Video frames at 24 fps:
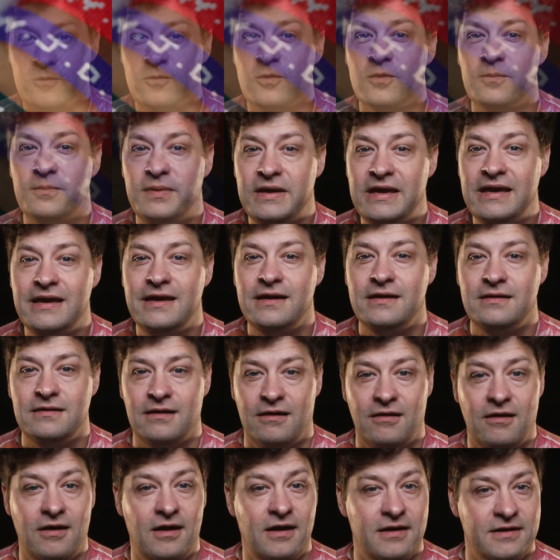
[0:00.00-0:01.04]
we were being
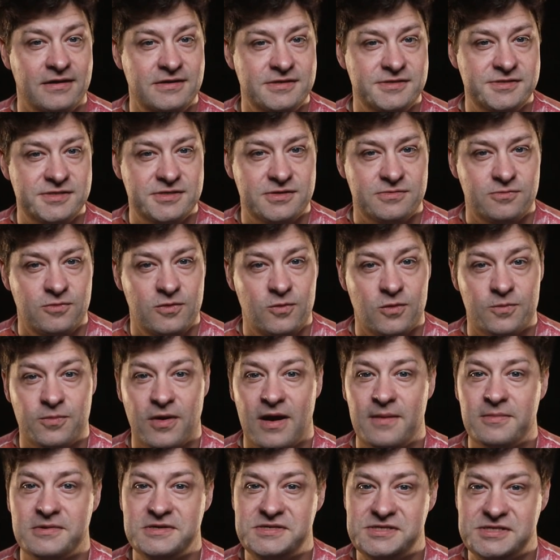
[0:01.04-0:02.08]
honest, we would
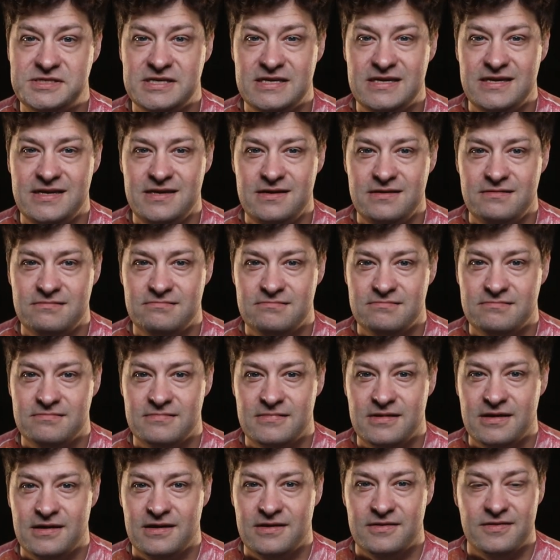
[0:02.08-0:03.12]
probably see
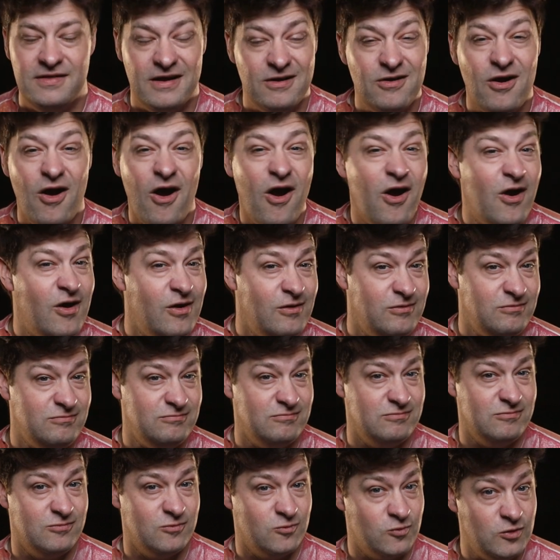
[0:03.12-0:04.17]
there are
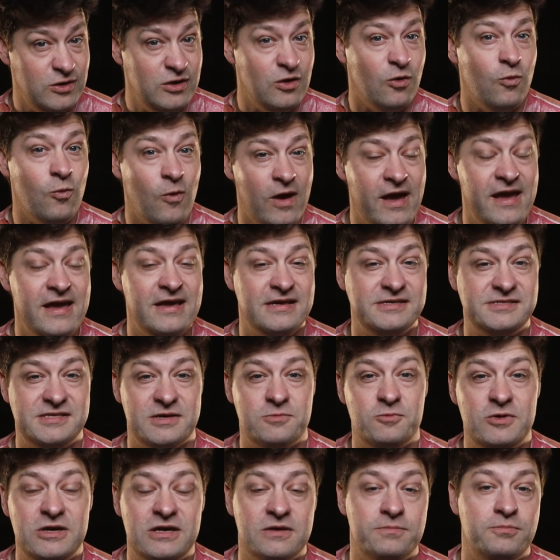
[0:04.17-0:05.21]
real ways
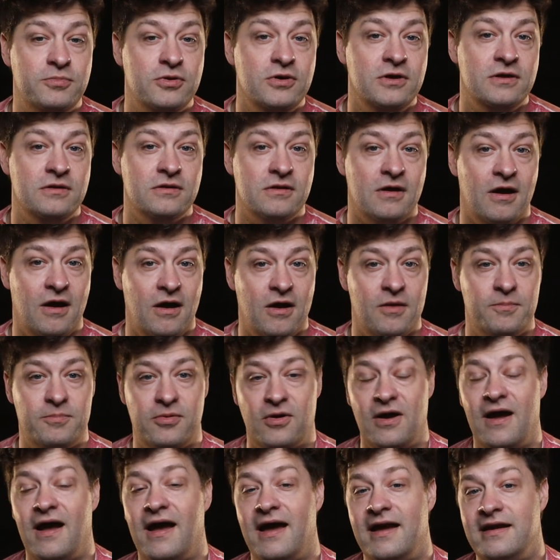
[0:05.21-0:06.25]
that we could put our
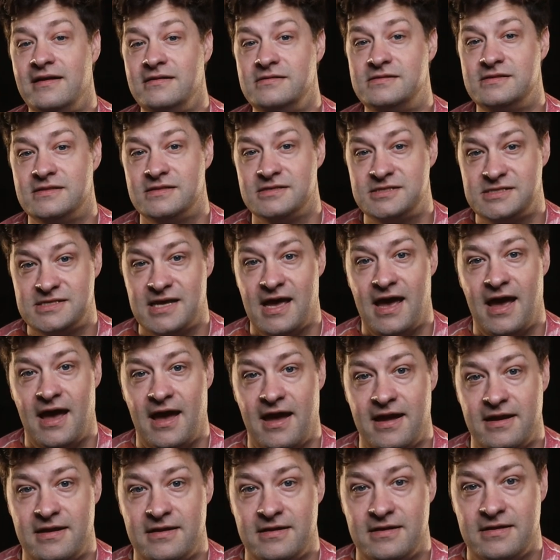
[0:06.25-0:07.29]
pride to the
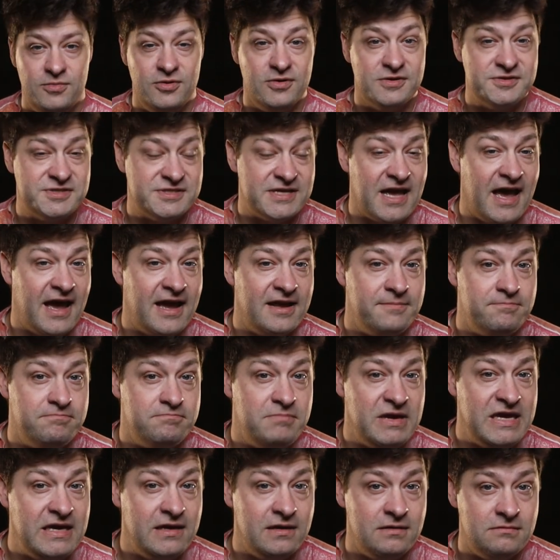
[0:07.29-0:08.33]
side, put aside
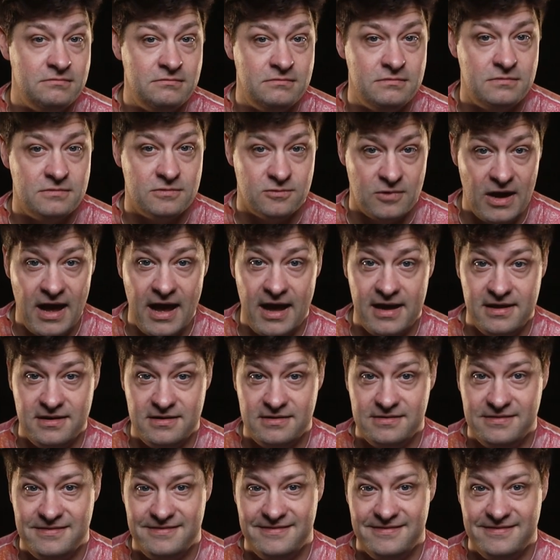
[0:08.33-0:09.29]
being right